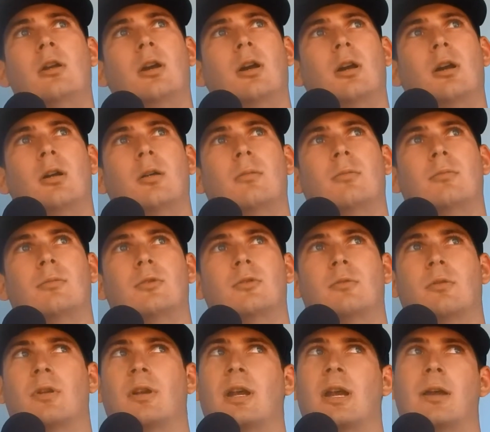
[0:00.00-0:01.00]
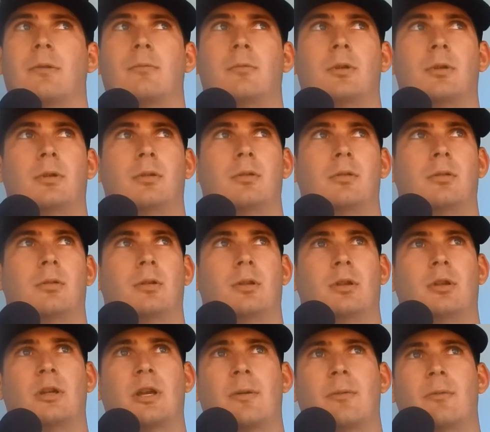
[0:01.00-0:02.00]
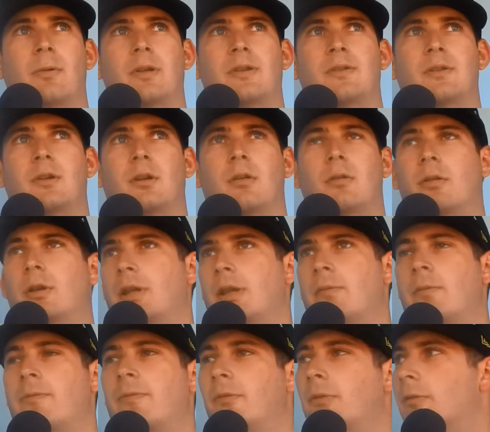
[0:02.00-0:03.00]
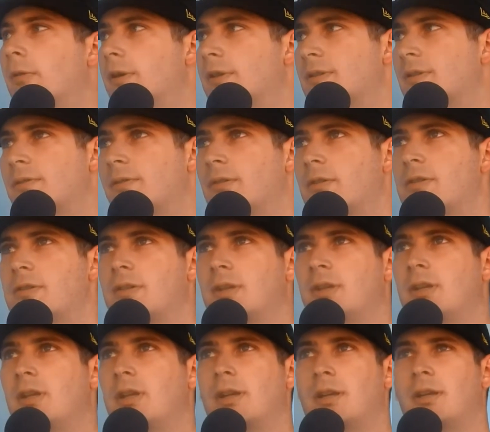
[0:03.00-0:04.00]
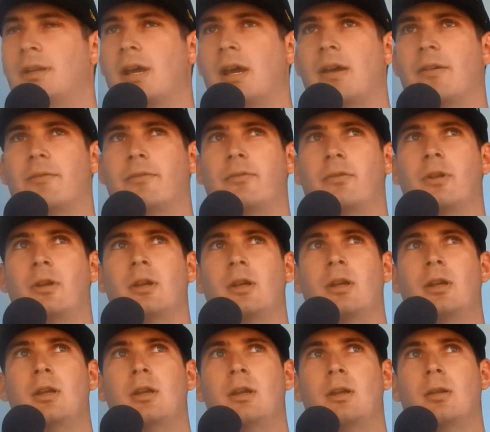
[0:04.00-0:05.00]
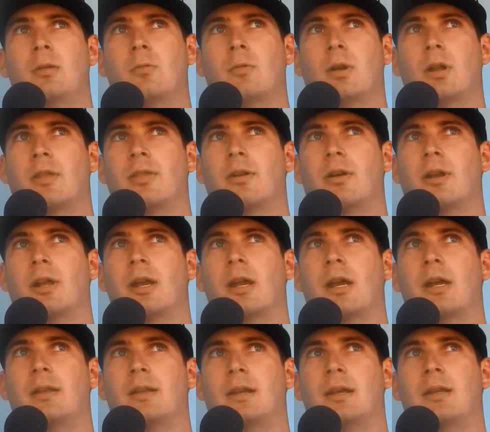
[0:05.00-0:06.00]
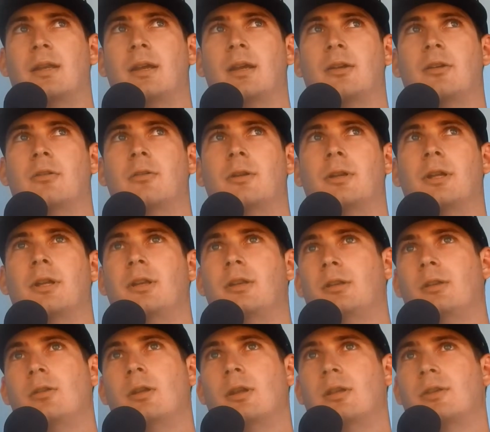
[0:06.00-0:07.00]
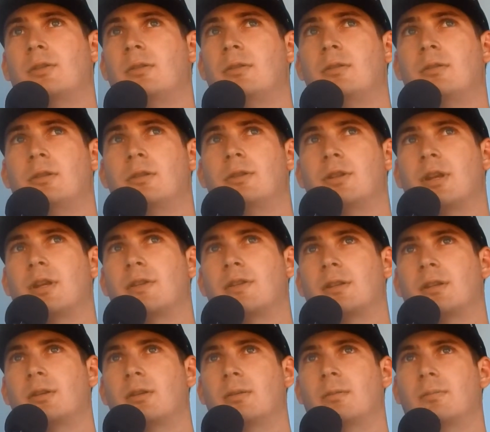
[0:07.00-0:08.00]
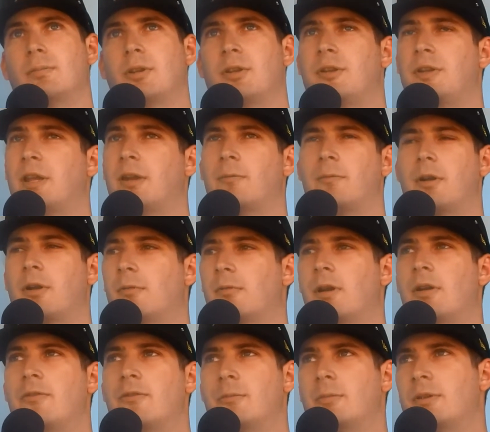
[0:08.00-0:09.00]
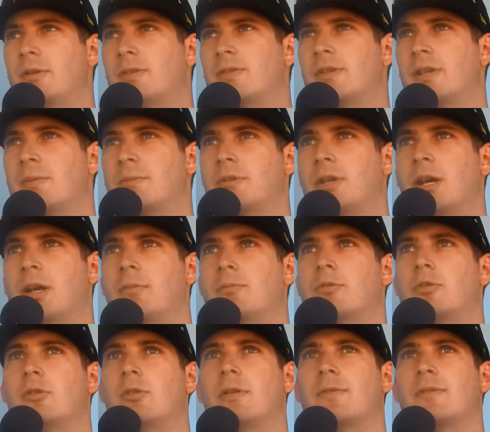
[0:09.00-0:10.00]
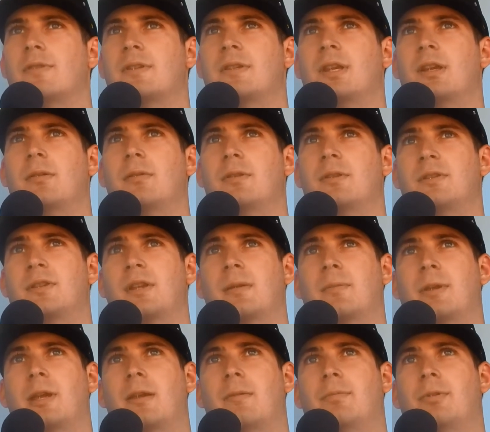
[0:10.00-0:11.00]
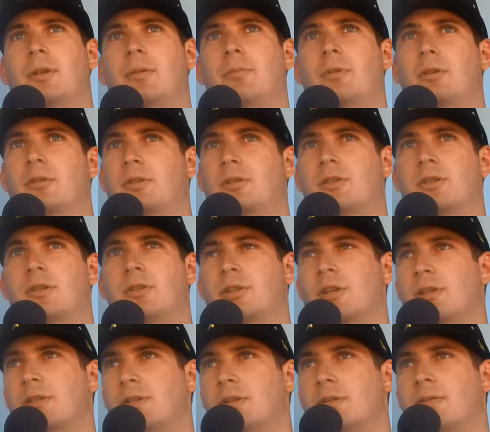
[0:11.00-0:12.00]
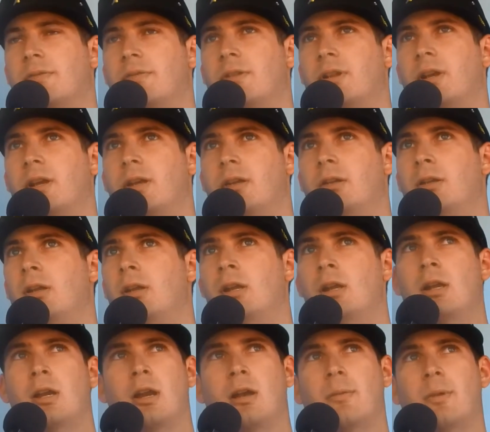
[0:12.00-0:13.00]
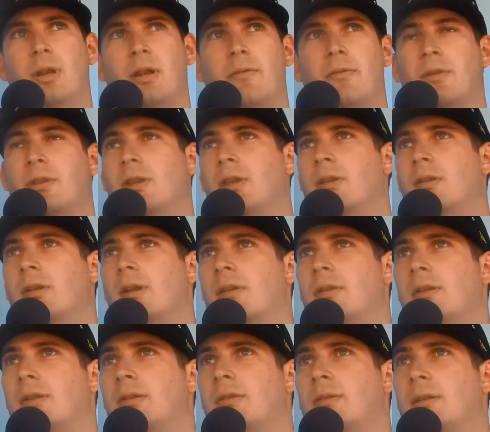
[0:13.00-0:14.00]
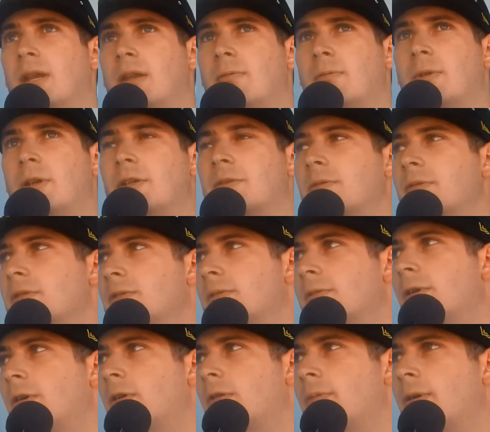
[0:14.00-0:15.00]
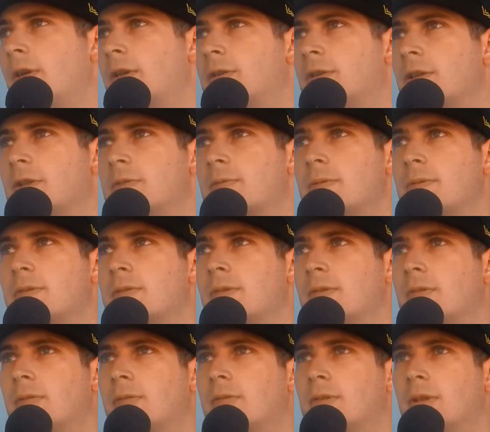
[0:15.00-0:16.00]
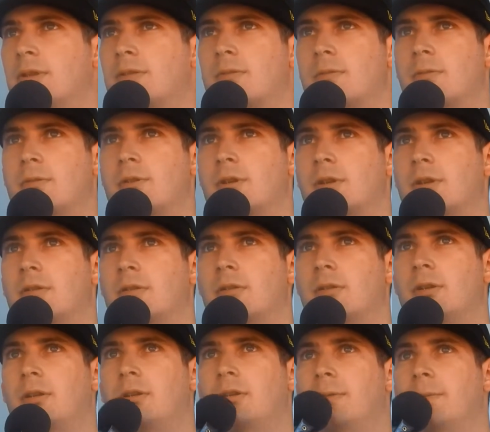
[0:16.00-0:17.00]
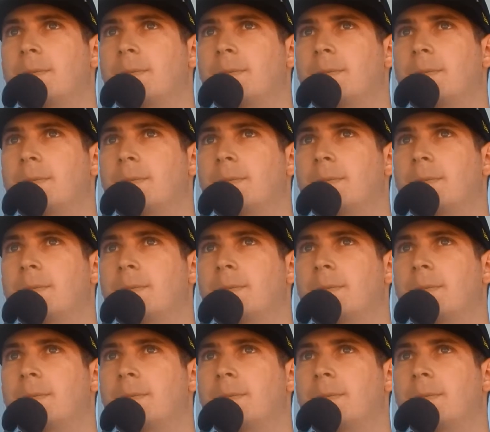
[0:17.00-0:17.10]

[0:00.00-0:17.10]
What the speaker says: To where I had one a couple weeks ago where I gave up 4 runs in the first inning. I didn't have what I thought I had that night going in, and you had to adjust. But you can't run away from it at the same time. So you have to stay with the same game plan, but just adjust on the fly. I think the game of baseball is all about adjustment, so that's what we're trying to learn here.